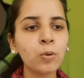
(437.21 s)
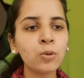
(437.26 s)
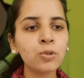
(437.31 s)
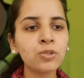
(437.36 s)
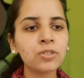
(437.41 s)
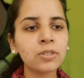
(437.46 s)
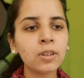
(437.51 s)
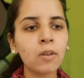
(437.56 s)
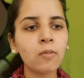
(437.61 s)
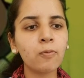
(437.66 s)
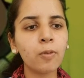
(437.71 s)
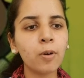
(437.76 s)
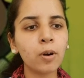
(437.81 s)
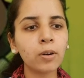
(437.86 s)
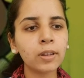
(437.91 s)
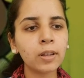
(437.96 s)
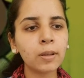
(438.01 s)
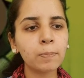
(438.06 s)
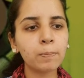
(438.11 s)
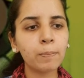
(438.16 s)
push the
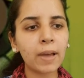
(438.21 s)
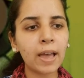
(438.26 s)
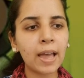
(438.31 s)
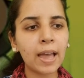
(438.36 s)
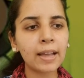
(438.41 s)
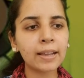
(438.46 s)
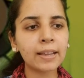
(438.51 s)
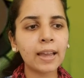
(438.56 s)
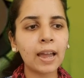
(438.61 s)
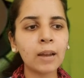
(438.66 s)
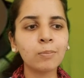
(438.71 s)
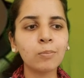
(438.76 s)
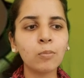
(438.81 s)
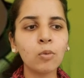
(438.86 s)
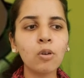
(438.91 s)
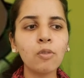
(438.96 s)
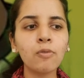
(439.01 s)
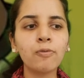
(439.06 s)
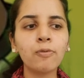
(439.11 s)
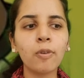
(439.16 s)
water back and
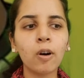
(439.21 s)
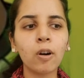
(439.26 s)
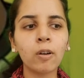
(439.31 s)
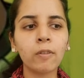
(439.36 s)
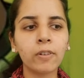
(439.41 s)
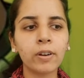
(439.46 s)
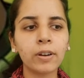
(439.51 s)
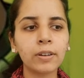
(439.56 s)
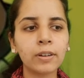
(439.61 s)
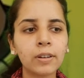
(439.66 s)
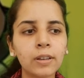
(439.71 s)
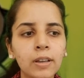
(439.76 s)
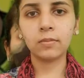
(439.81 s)
move forward.